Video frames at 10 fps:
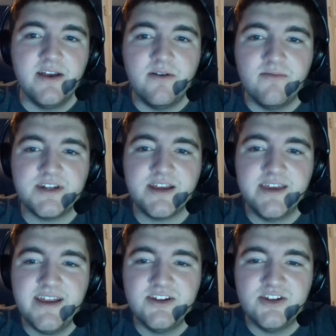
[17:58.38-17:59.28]
which
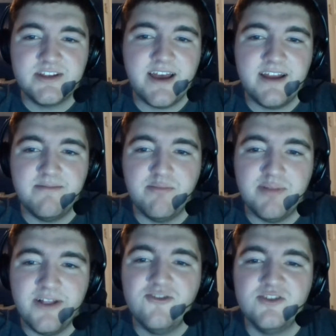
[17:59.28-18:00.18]
again just kind of
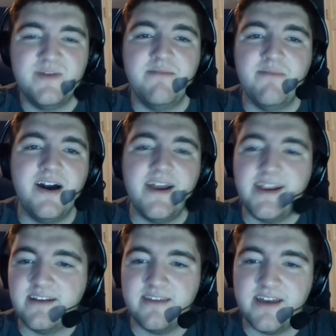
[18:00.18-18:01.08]
blows my
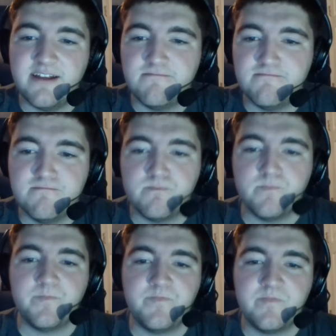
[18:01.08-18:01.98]
mind that
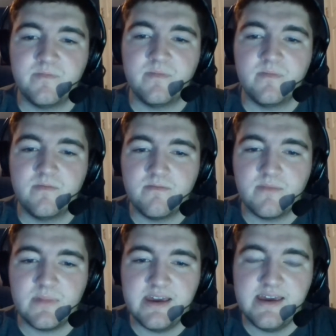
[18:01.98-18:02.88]

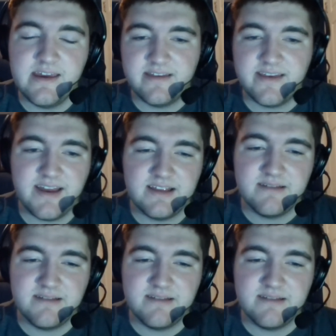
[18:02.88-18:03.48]
he is that.